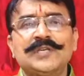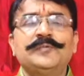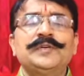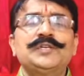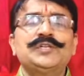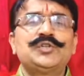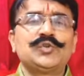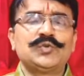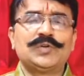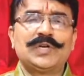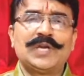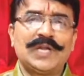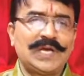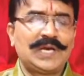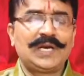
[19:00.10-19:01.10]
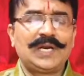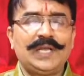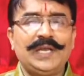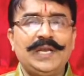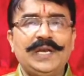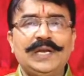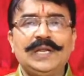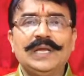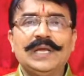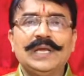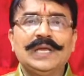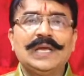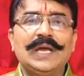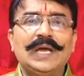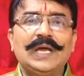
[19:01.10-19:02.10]
we should learn it
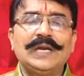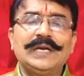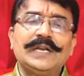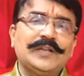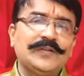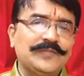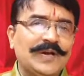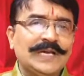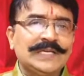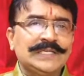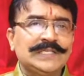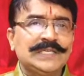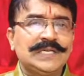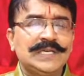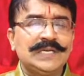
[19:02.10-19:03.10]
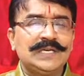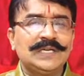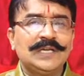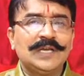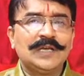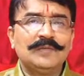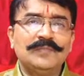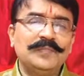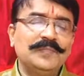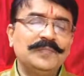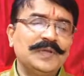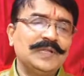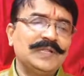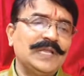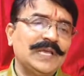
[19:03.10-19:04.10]
and revise it.
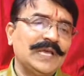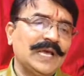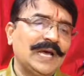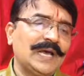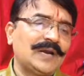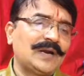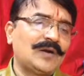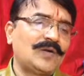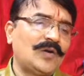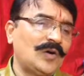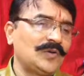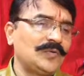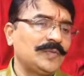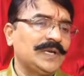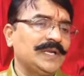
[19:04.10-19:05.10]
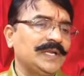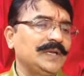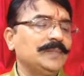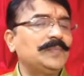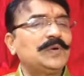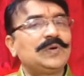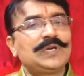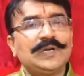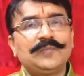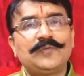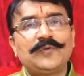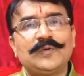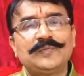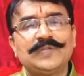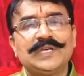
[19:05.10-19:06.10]
They are not only important
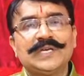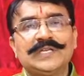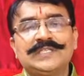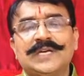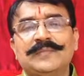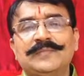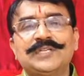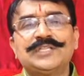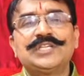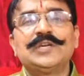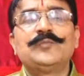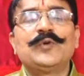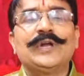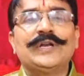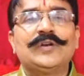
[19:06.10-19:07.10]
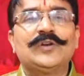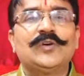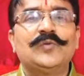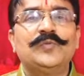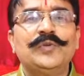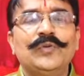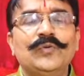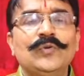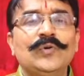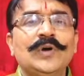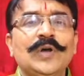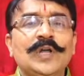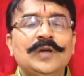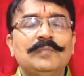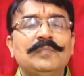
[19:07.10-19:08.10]
from the examination point of view,
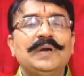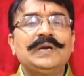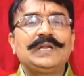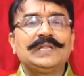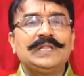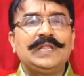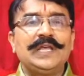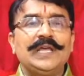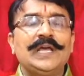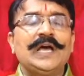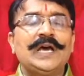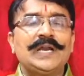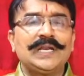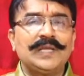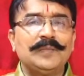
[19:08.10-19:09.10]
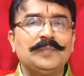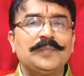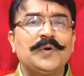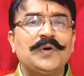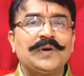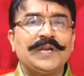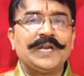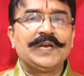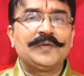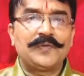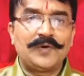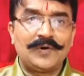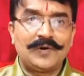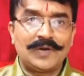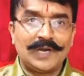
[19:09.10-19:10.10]
but they are important
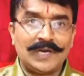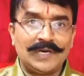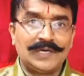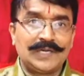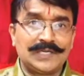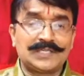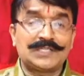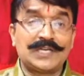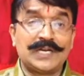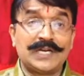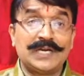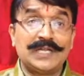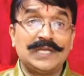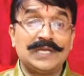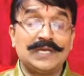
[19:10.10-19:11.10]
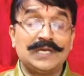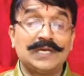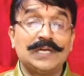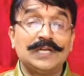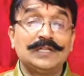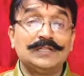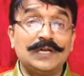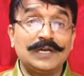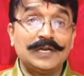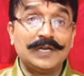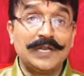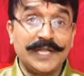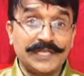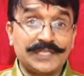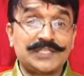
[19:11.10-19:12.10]
for understanding the
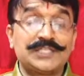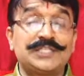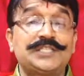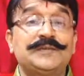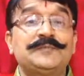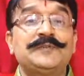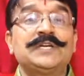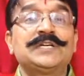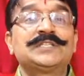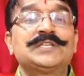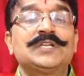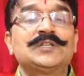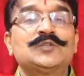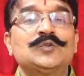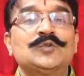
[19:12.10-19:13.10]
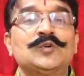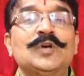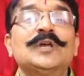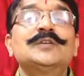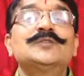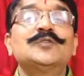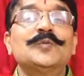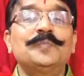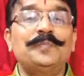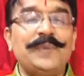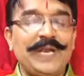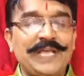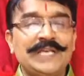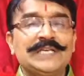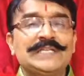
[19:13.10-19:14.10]
next chapters also. So
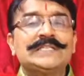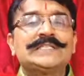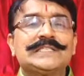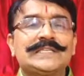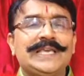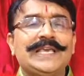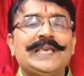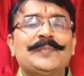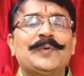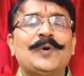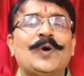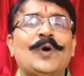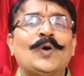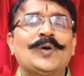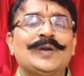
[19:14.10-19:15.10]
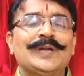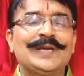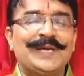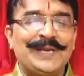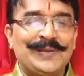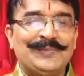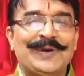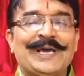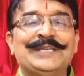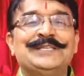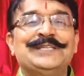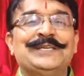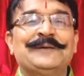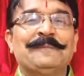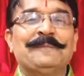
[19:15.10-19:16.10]
please keep on
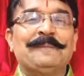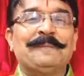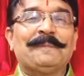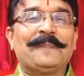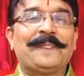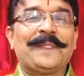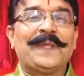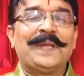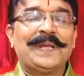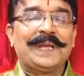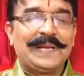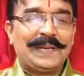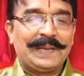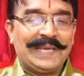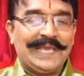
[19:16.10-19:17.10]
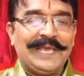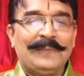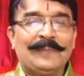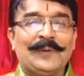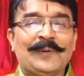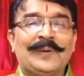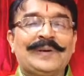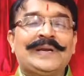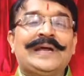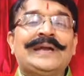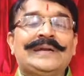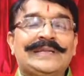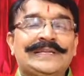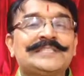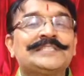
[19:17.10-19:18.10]
revising, keep on
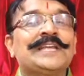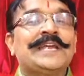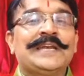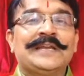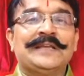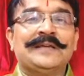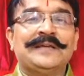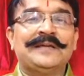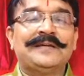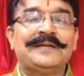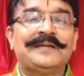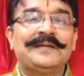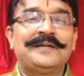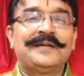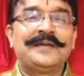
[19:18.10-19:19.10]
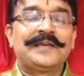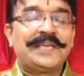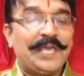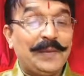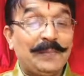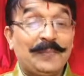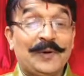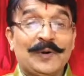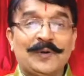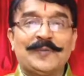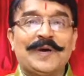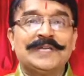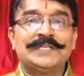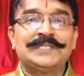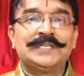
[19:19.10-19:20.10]
understanding, keep on
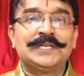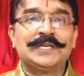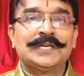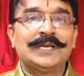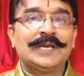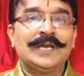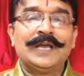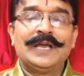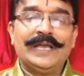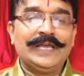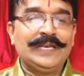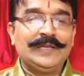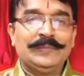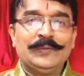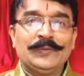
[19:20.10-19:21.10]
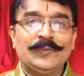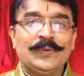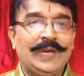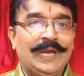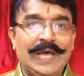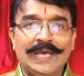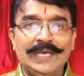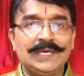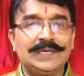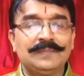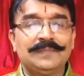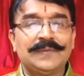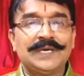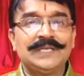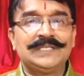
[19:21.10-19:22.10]
watching, and if you like
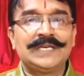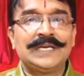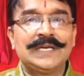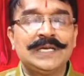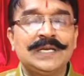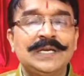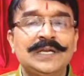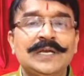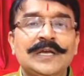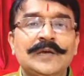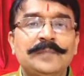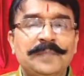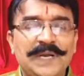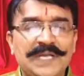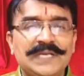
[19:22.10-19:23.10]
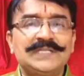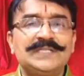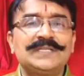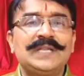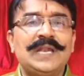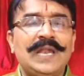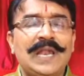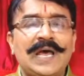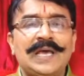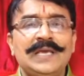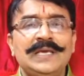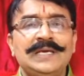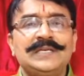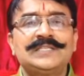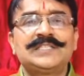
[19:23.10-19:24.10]
my channel, please
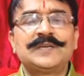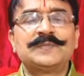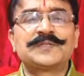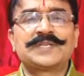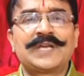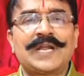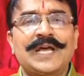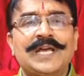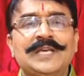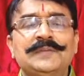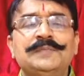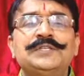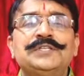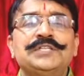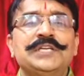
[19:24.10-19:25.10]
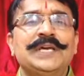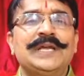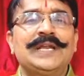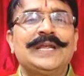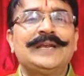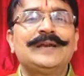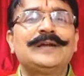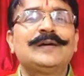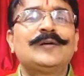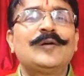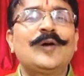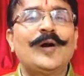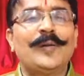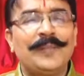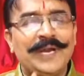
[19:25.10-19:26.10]
like, subscribe, share and
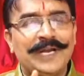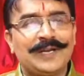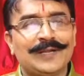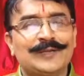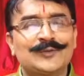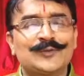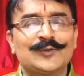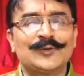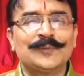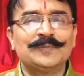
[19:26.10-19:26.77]
comment also.